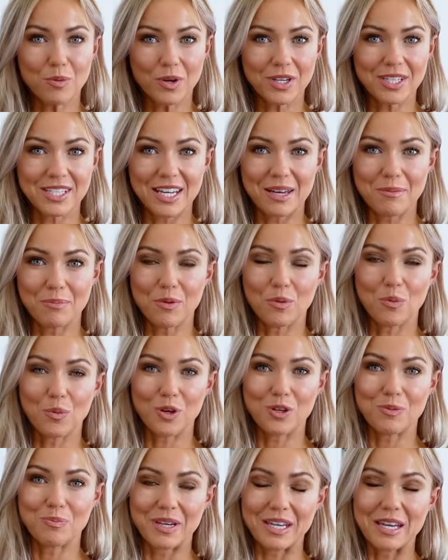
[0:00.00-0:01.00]
one tip
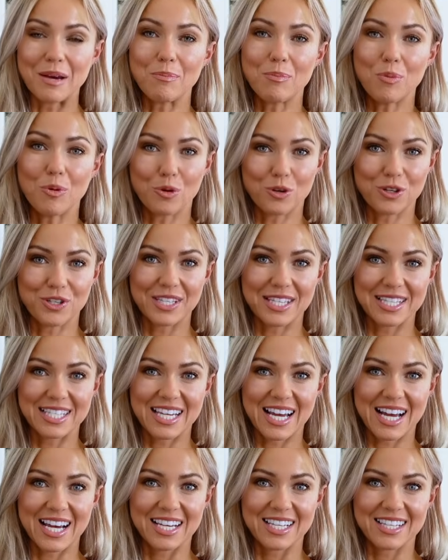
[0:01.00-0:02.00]
would be portion
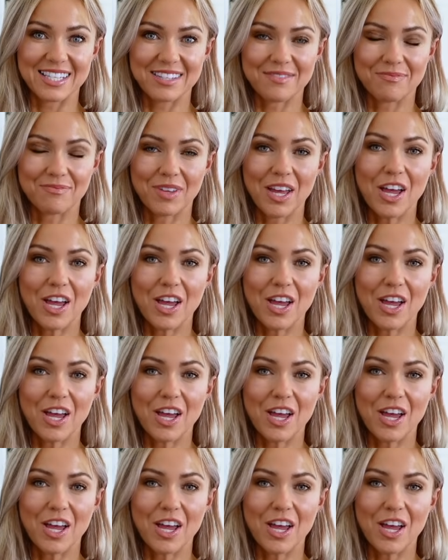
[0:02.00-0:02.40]
size.